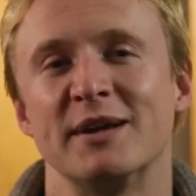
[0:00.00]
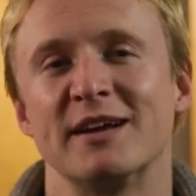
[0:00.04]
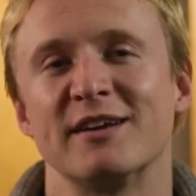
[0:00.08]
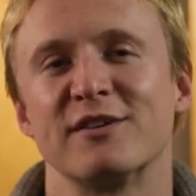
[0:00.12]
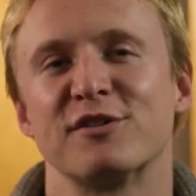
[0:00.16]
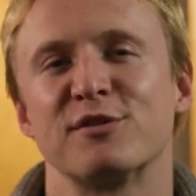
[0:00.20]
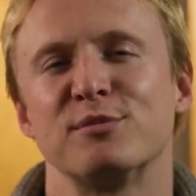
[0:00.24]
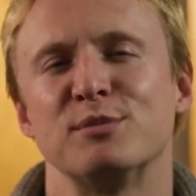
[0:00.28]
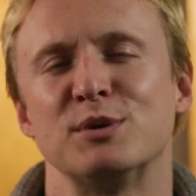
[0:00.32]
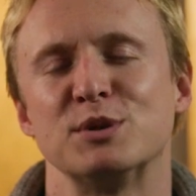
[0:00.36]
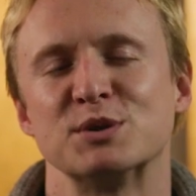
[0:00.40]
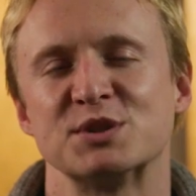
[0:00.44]
being a
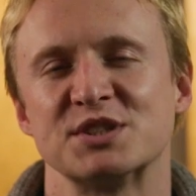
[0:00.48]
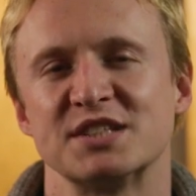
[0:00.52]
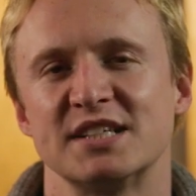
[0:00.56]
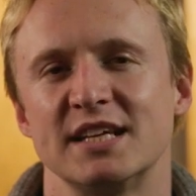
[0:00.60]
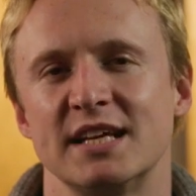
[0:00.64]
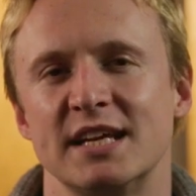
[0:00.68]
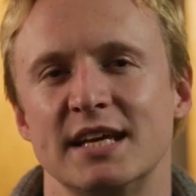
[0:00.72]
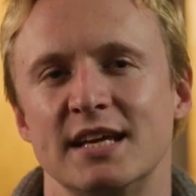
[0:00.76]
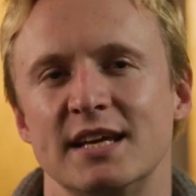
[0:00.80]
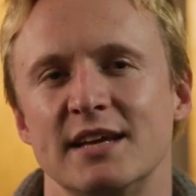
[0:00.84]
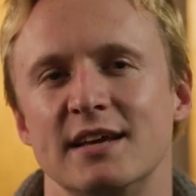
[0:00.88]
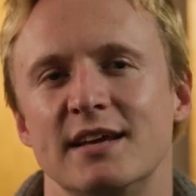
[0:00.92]
small
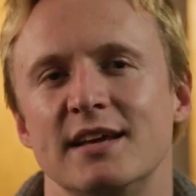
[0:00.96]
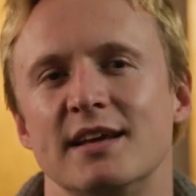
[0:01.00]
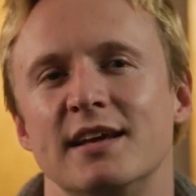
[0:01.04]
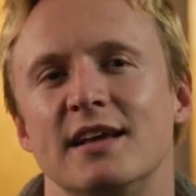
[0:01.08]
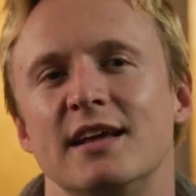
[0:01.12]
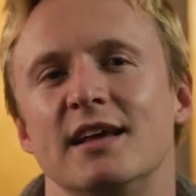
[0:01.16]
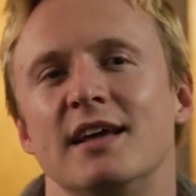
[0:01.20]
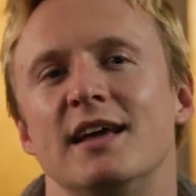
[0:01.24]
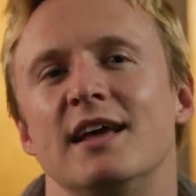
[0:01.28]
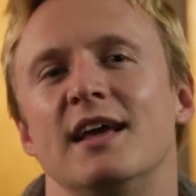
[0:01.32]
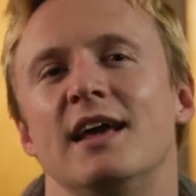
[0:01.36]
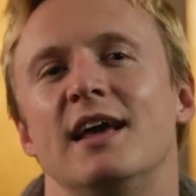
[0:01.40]
city.
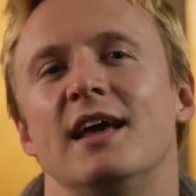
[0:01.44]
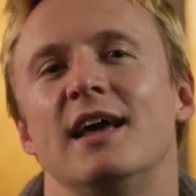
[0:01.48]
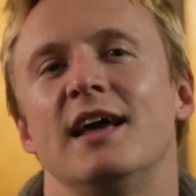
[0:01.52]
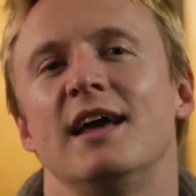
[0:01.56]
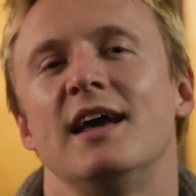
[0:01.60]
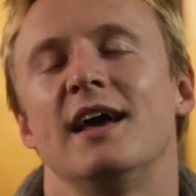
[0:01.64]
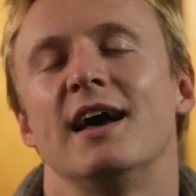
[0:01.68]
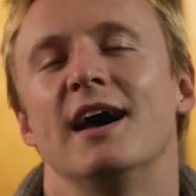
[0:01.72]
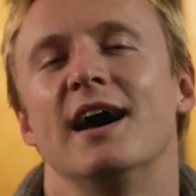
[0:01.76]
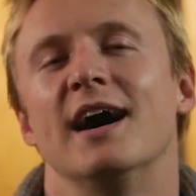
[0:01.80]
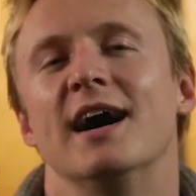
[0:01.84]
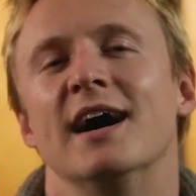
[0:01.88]

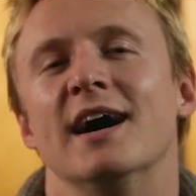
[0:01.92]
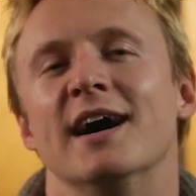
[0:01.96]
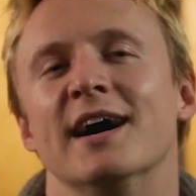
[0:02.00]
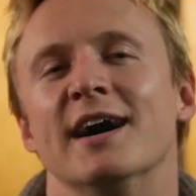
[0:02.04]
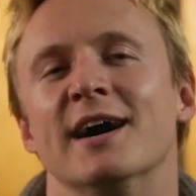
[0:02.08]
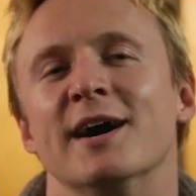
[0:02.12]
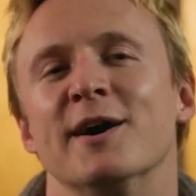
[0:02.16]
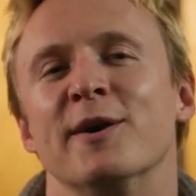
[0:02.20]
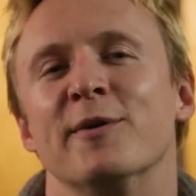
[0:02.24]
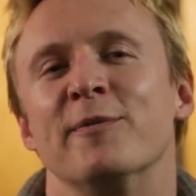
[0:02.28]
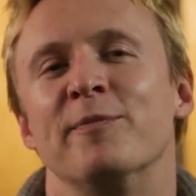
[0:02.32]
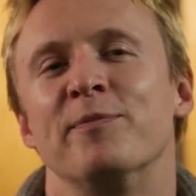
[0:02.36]

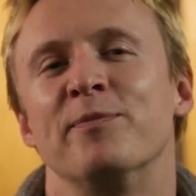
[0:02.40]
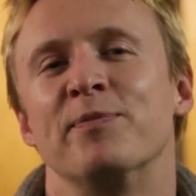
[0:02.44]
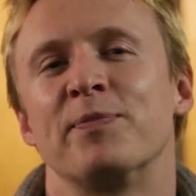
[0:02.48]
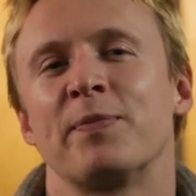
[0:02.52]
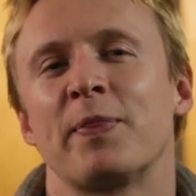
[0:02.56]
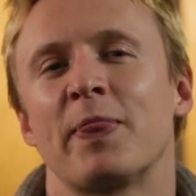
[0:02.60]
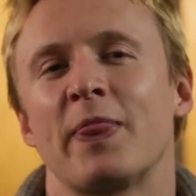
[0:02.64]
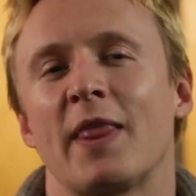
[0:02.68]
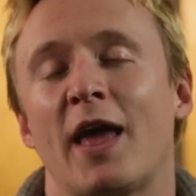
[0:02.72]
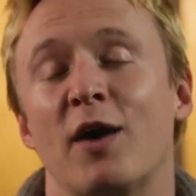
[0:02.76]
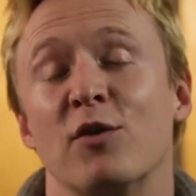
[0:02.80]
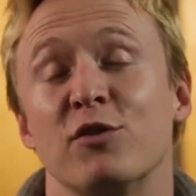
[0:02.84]

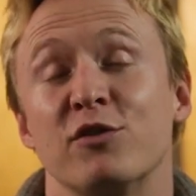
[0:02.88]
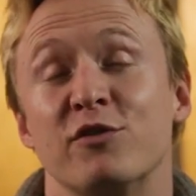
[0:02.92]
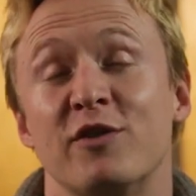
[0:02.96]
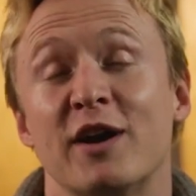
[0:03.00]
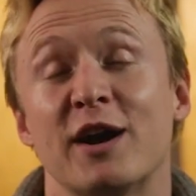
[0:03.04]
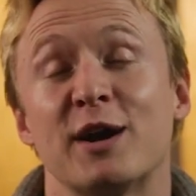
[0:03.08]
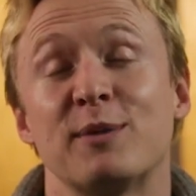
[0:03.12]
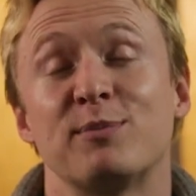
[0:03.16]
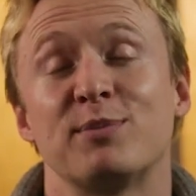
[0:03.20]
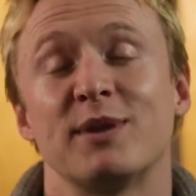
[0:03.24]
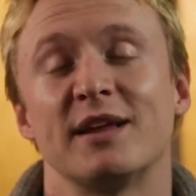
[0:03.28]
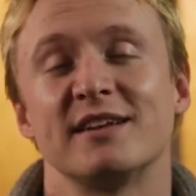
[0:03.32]
I was
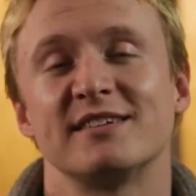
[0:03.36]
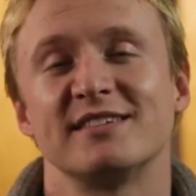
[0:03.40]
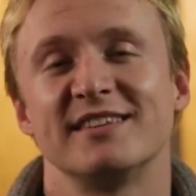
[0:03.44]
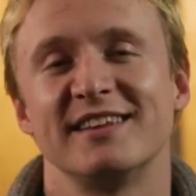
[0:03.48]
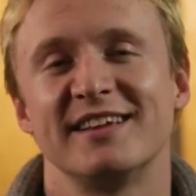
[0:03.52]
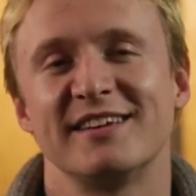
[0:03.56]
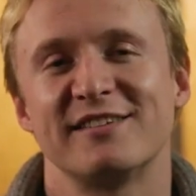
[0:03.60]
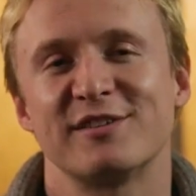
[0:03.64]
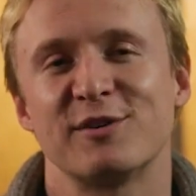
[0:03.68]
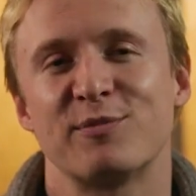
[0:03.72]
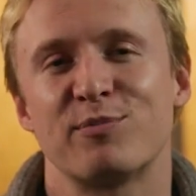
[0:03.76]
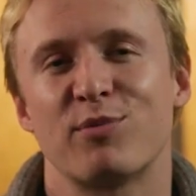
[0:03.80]
very
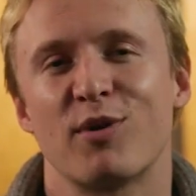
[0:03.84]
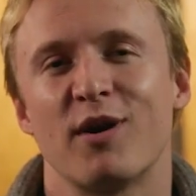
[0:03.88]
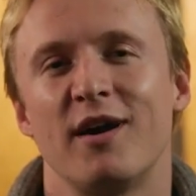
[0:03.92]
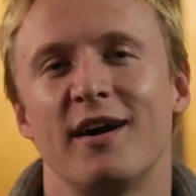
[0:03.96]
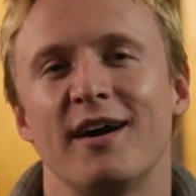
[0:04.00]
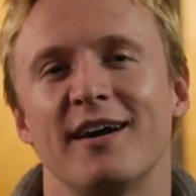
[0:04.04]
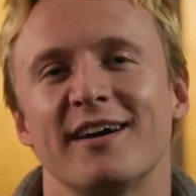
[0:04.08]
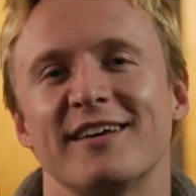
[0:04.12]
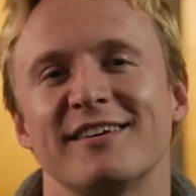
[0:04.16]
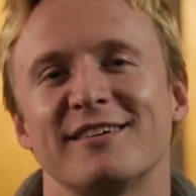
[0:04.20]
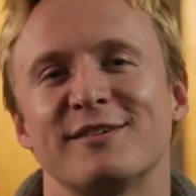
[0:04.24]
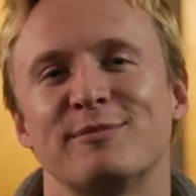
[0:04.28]
pleasantly
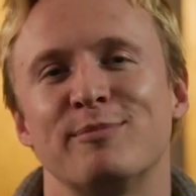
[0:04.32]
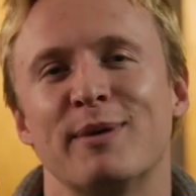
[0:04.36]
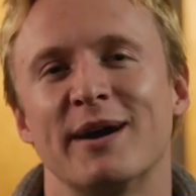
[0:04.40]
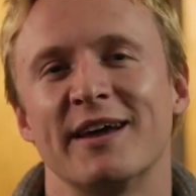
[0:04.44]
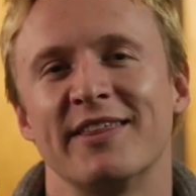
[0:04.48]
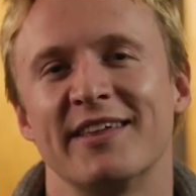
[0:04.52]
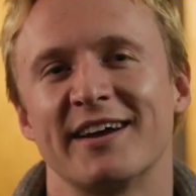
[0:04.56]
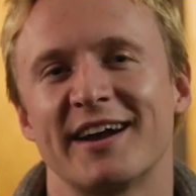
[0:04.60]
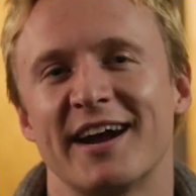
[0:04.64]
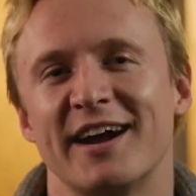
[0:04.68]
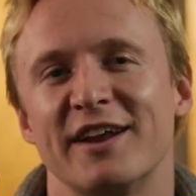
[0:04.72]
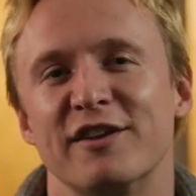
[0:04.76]
surprised
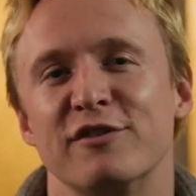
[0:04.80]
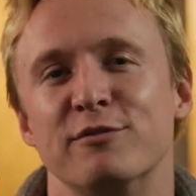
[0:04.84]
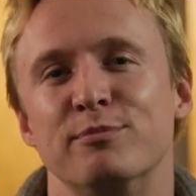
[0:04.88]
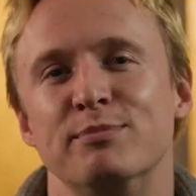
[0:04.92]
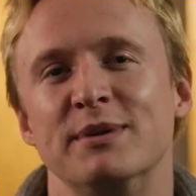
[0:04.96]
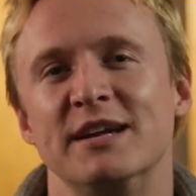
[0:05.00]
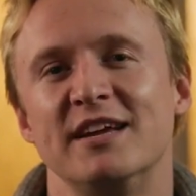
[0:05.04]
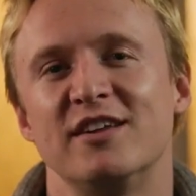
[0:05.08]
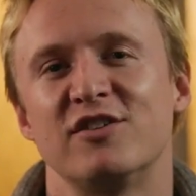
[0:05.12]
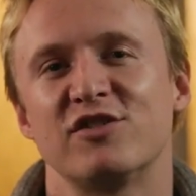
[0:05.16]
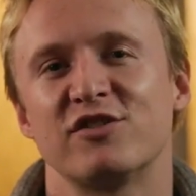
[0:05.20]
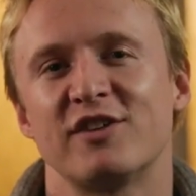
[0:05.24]
by the kind of
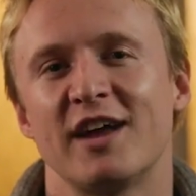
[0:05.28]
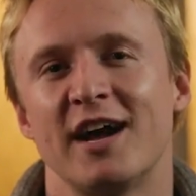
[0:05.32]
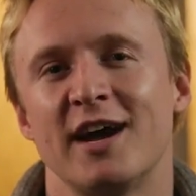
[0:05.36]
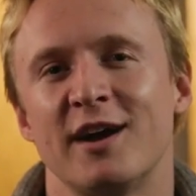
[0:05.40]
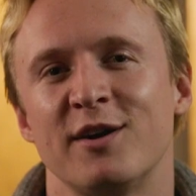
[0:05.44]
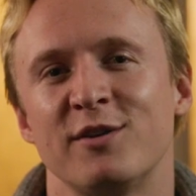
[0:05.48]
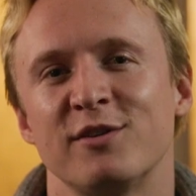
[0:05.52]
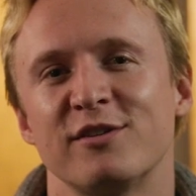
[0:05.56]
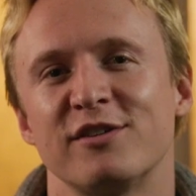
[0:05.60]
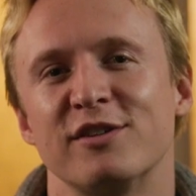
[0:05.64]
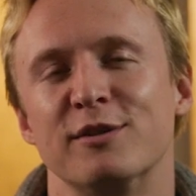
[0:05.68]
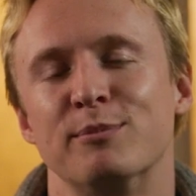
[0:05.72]
beach
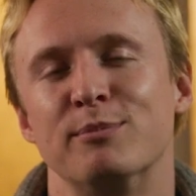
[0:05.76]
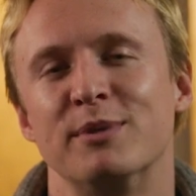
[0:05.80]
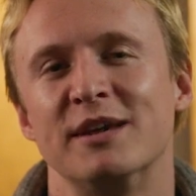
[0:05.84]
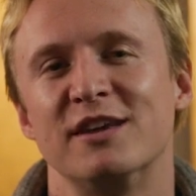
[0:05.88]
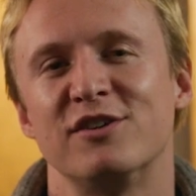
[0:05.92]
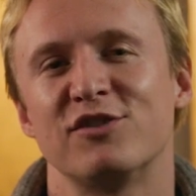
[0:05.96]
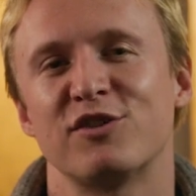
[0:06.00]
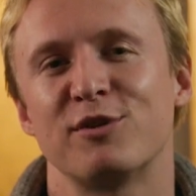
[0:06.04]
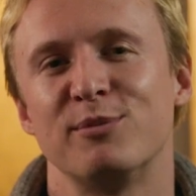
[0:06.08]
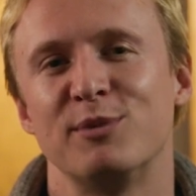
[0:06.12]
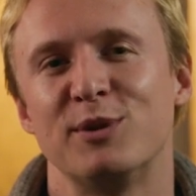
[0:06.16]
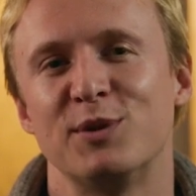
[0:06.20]
towns and the
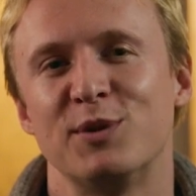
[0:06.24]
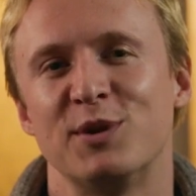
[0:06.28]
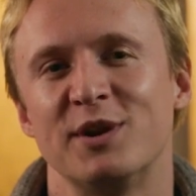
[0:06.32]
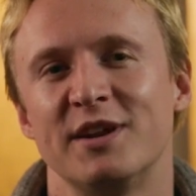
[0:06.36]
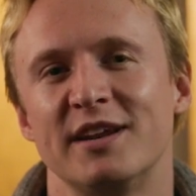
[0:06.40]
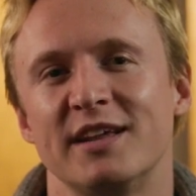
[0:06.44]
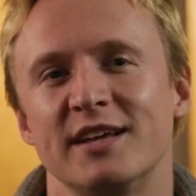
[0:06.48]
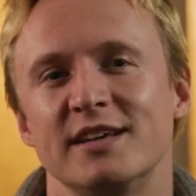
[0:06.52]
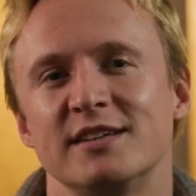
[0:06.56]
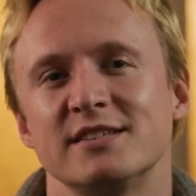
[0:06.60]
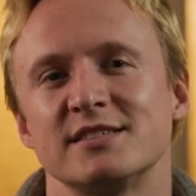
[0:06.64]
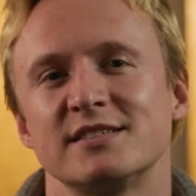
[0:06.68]
beach
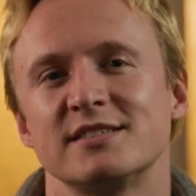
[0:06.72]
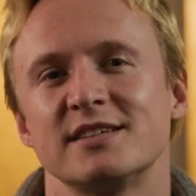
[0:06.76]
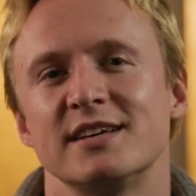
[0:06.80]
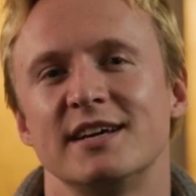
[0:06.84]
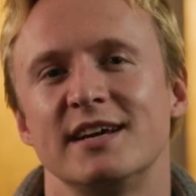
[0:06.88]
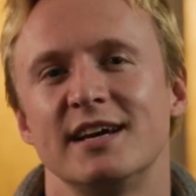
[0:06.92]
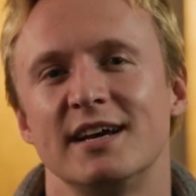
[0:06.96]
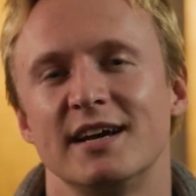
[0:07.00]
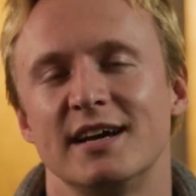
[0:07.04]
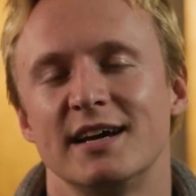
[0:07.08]
communities.